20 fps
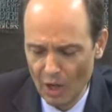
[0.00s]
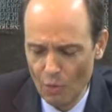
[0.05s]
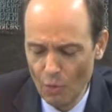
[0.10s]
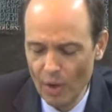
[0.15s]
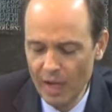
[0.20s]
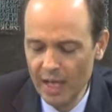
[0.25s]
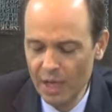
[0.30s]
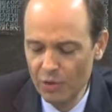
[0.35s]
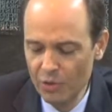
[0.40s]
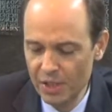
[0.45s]

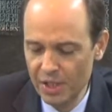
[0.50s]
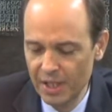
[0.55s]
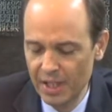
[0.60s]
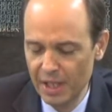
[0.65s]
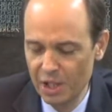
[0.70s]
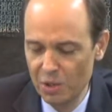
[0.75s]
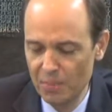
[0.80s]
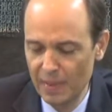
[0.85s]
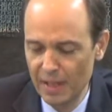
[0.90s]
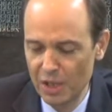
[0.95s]
One
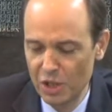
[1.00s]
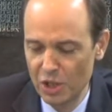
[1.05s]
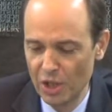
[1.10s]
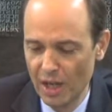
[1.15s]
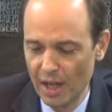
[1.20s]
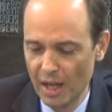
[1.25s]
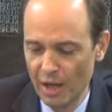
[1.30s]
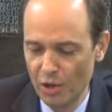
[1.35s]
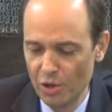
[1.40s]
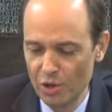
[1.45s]
interesting speech
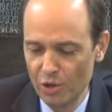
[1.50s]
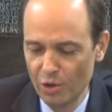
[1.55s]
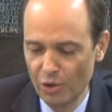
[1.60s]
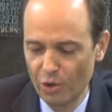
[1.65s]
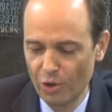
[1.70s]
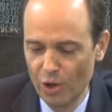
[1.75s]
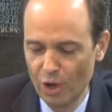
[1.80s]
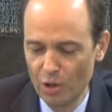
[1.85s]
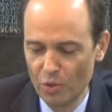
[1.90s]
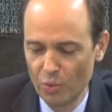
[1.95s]
I also
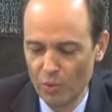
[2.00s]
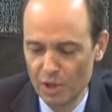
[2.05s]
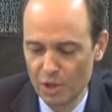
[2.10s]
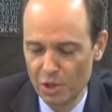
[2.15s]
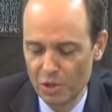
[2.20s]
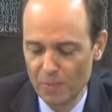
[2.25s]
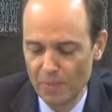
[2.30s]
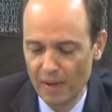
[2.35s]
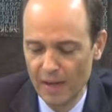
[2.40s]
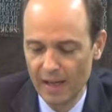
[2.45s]
thought
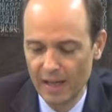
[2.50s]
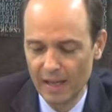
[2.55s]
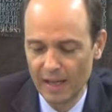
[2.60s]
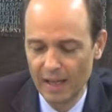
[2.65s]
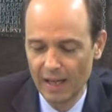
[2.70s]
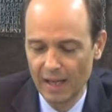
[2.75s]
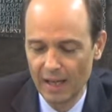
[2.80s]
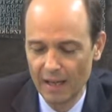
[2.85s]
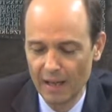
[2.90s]
was by